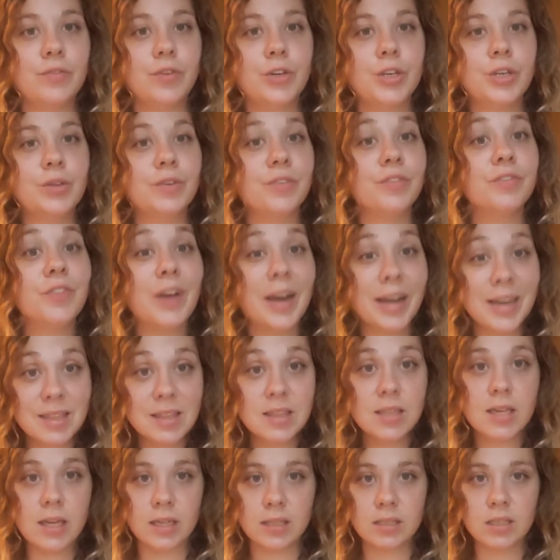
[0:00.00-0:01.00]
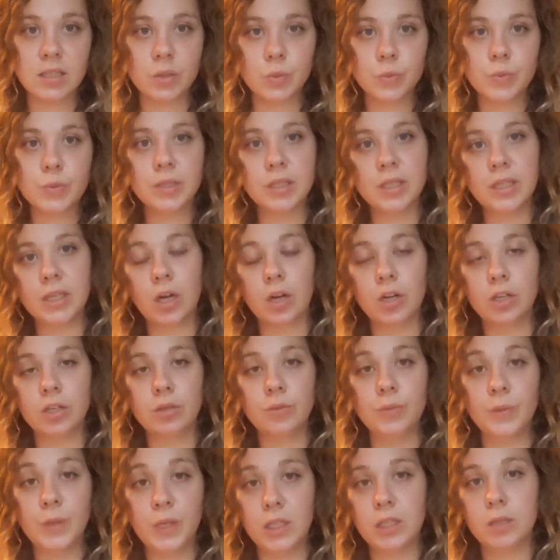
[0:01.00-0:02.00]
for you to find things that really are
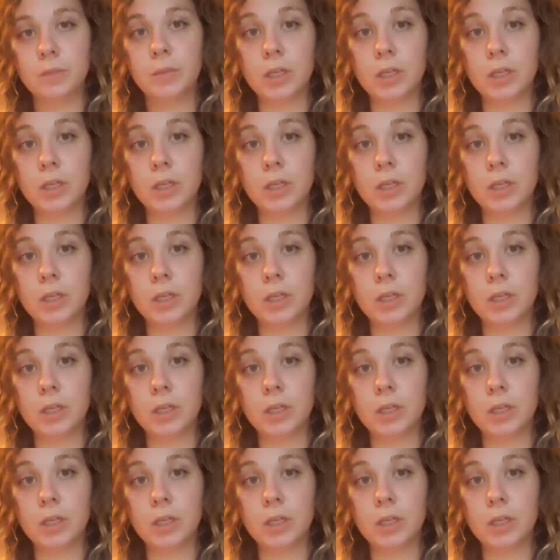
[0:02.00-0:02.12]
unique